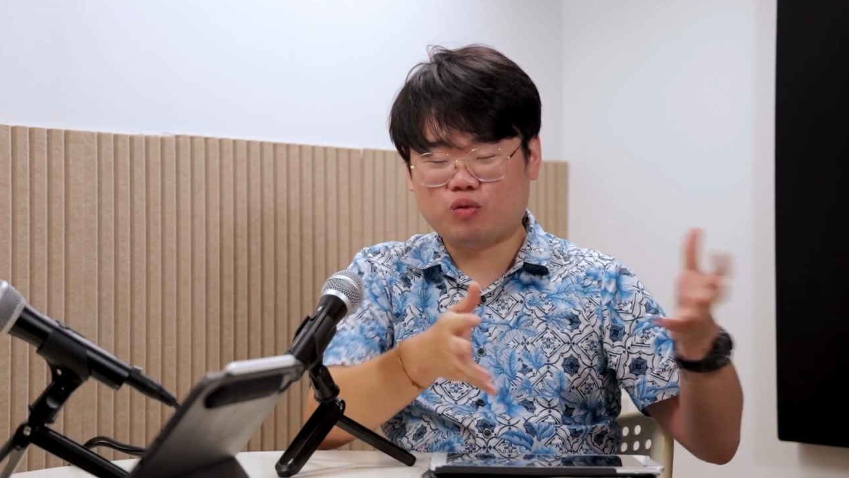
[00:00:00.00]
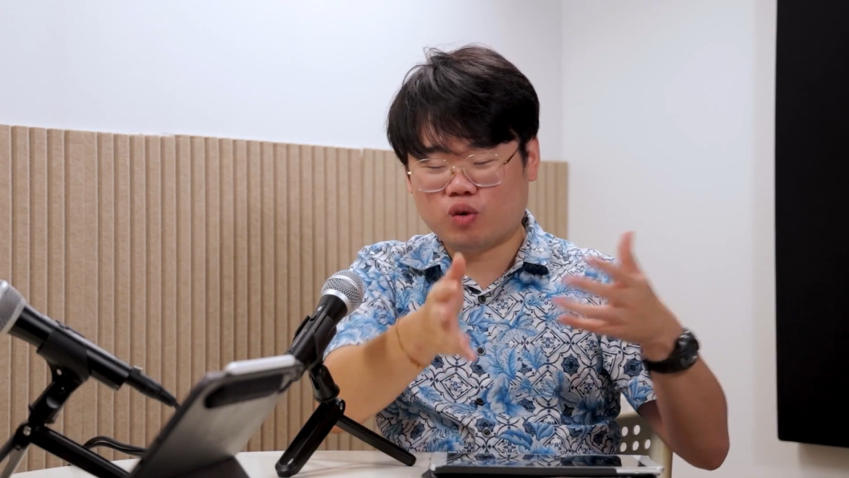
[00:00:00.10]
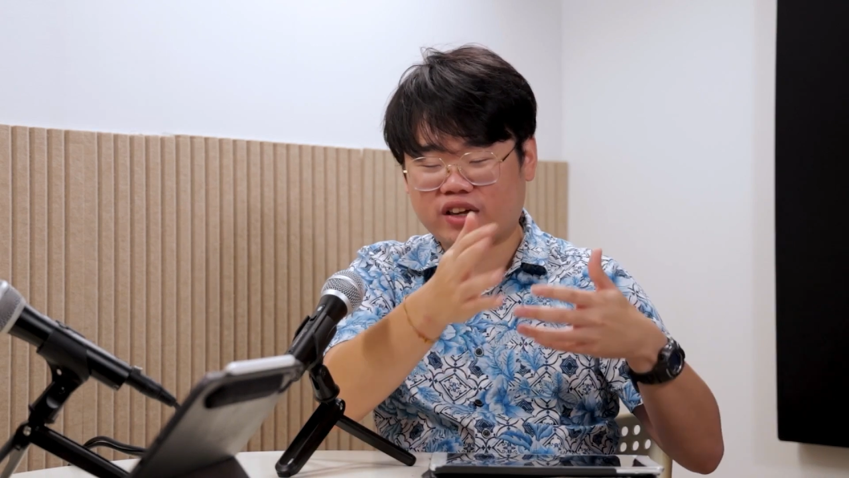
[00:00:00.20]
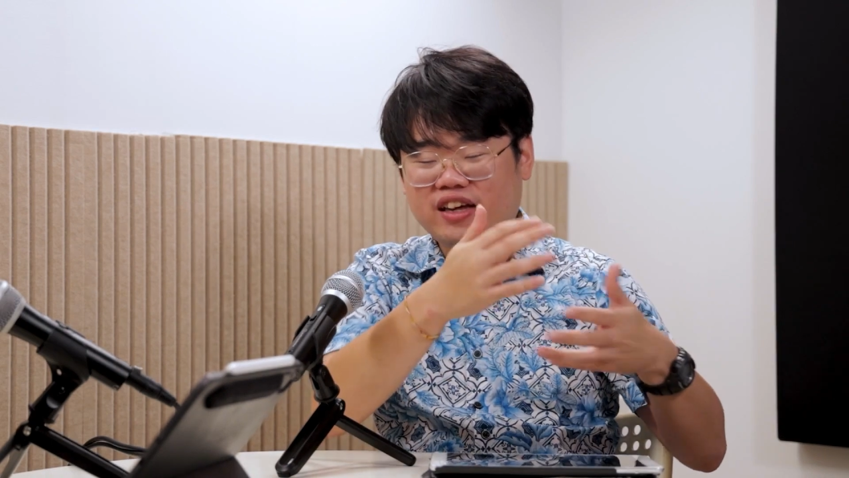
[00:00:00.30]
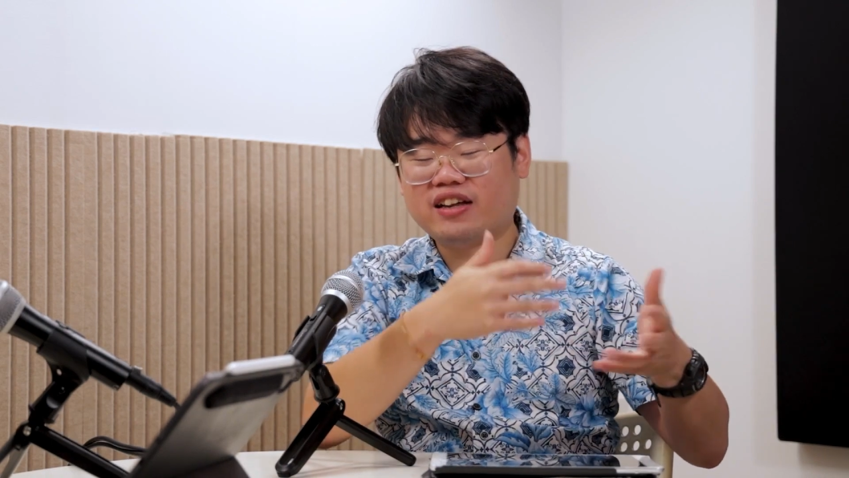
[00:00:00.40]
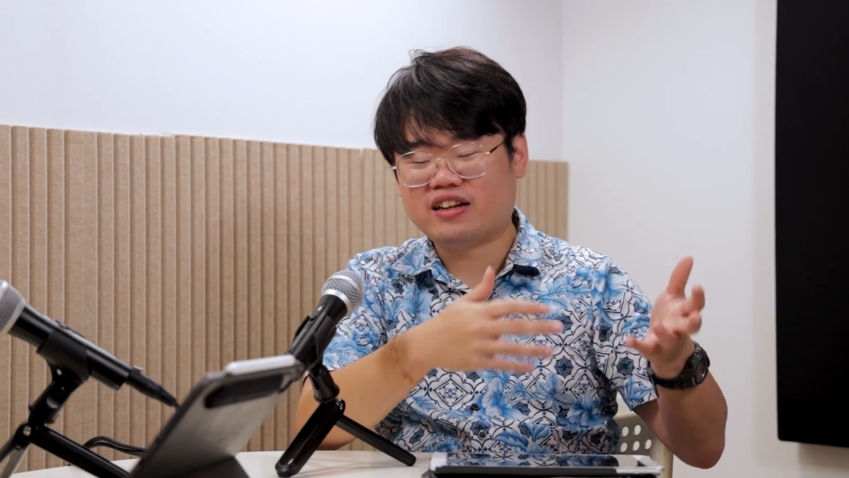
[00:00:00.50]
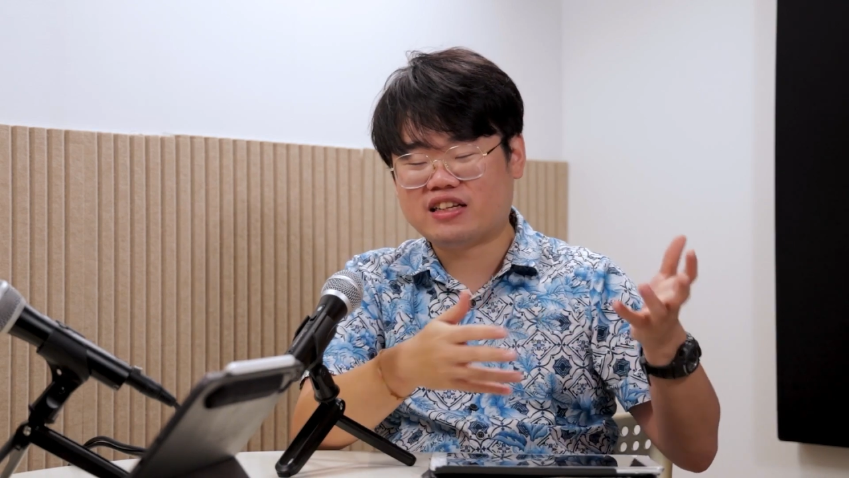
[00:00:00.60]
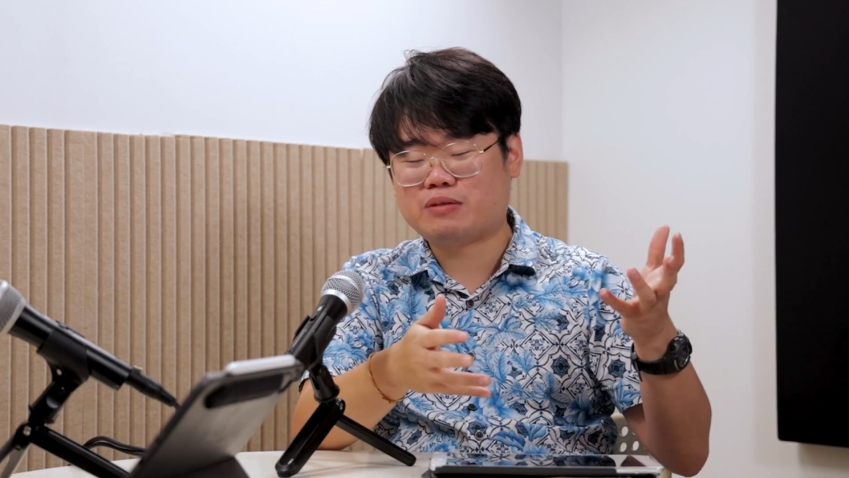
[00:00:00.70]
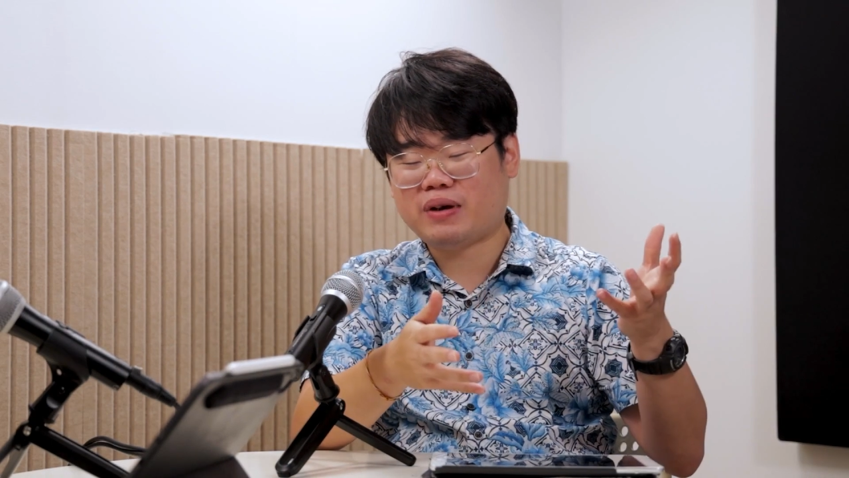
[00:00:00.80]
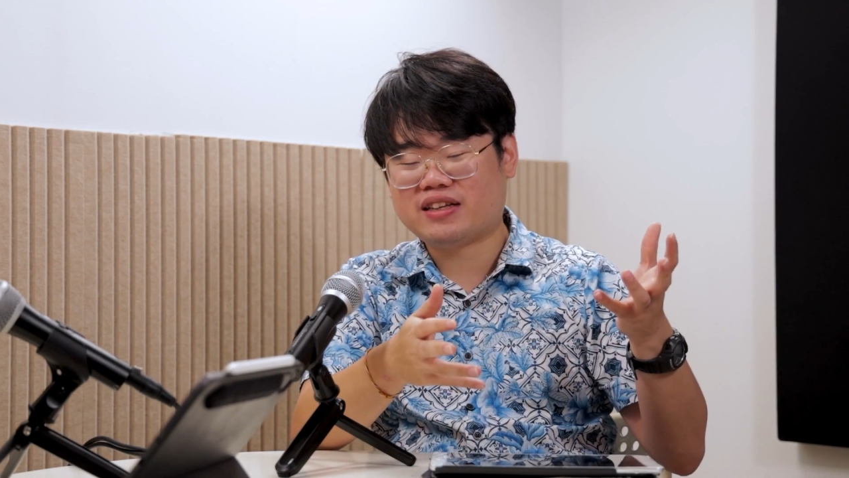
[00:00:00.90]
working in
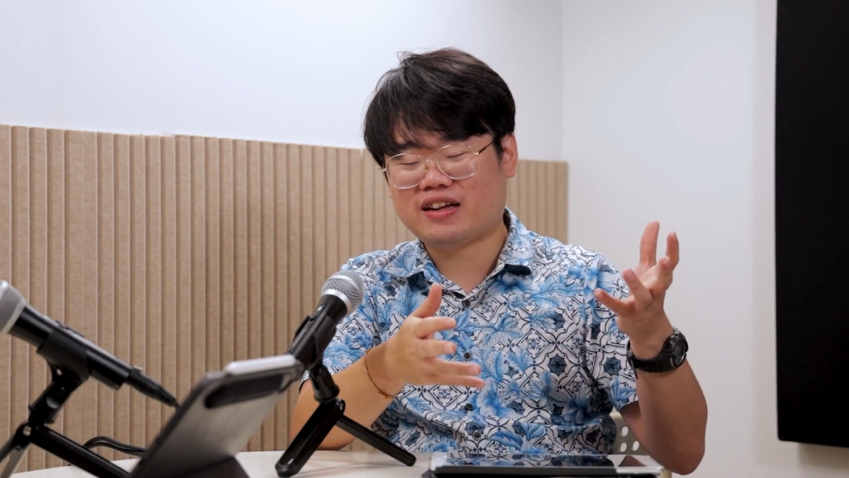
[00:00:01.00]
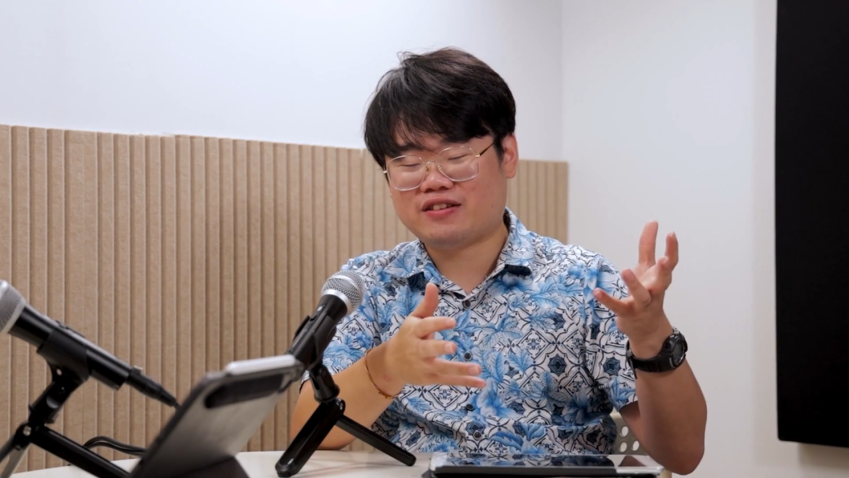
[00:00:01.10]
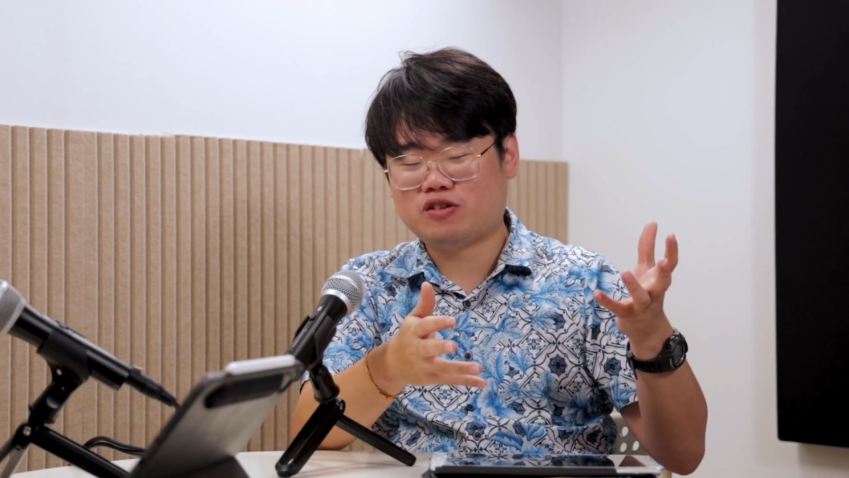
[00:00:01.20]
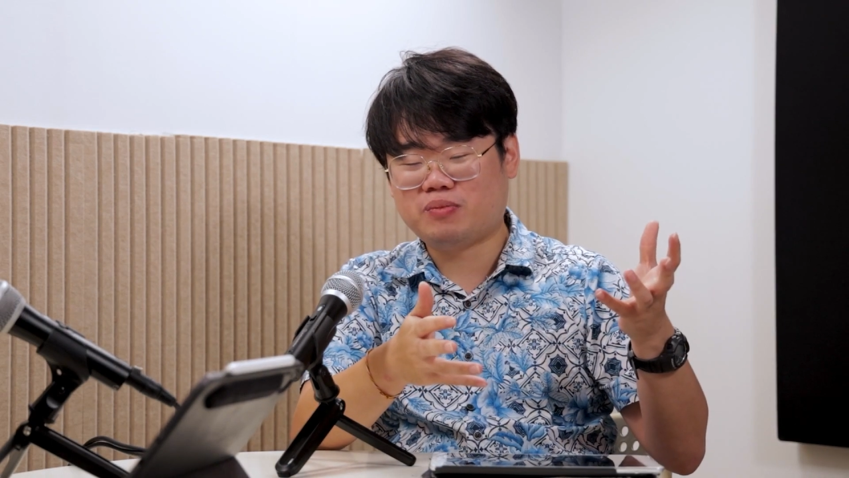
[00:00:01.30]
this space has